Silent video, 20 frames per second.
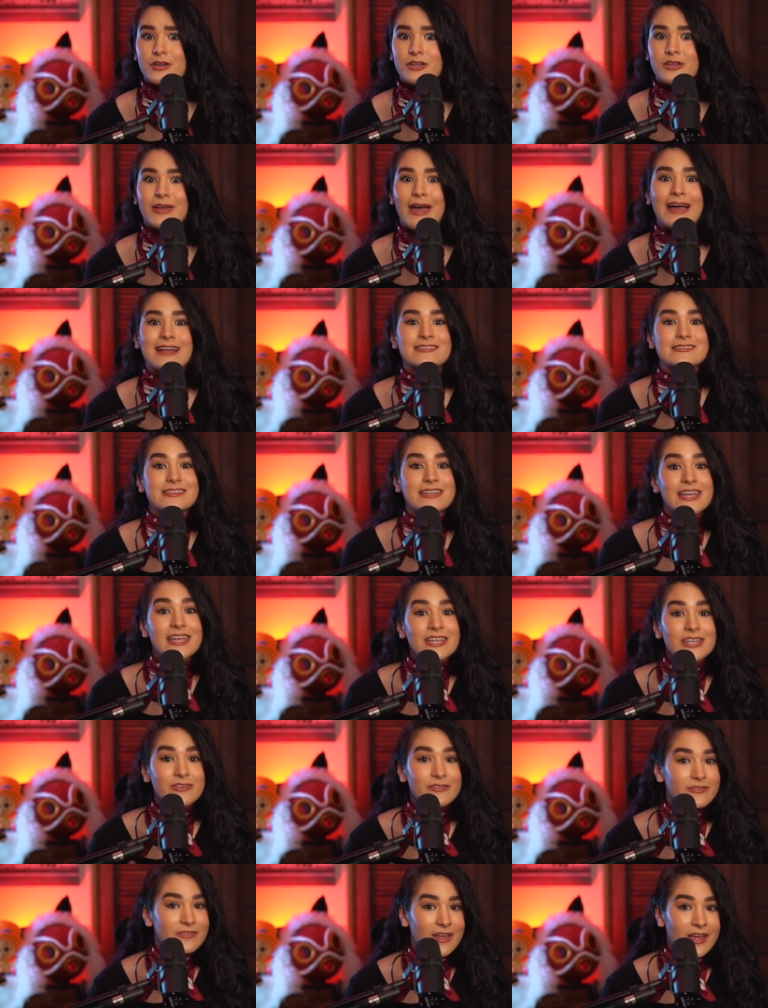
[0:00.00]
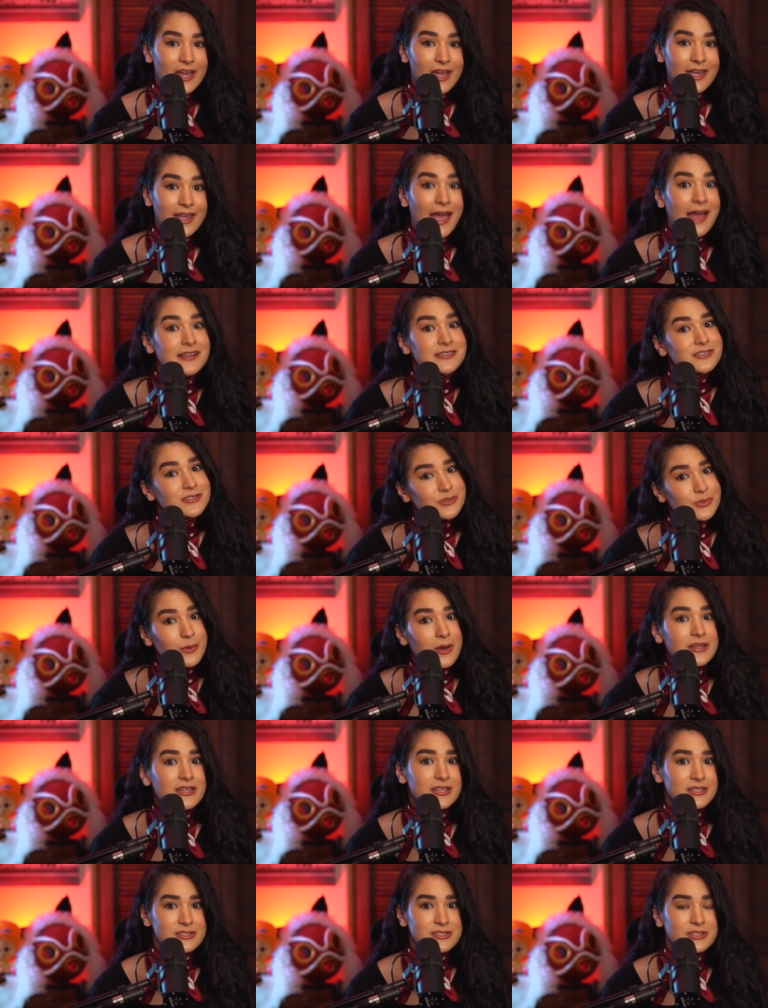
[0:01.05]
you got Tina Fey as
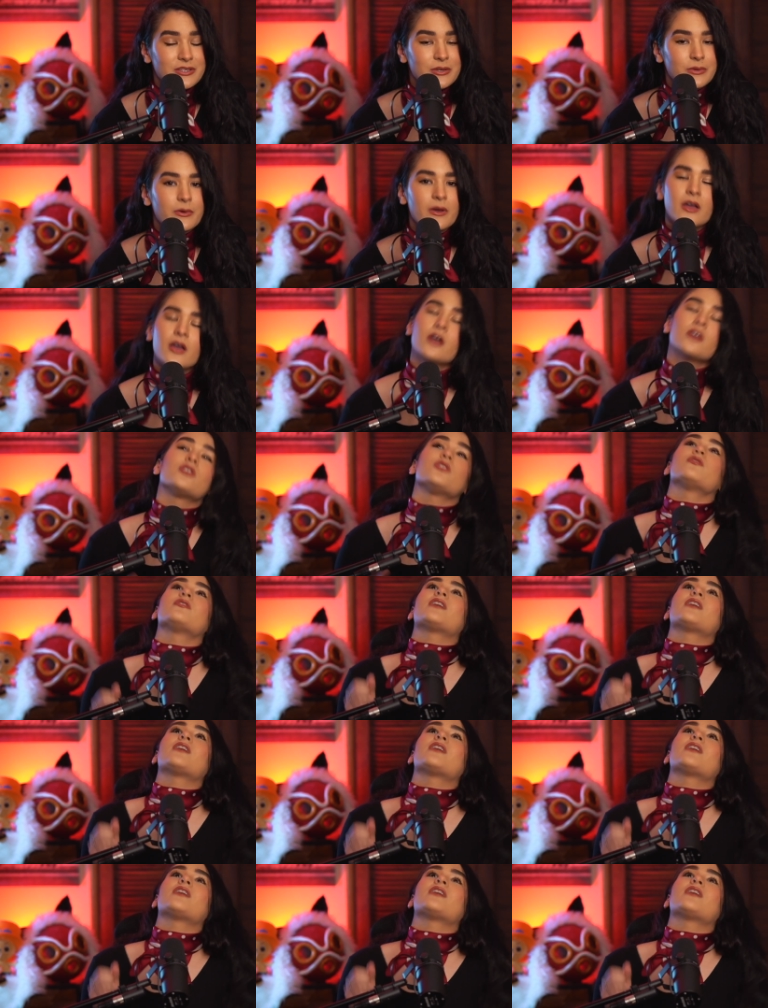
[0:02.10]
22, you've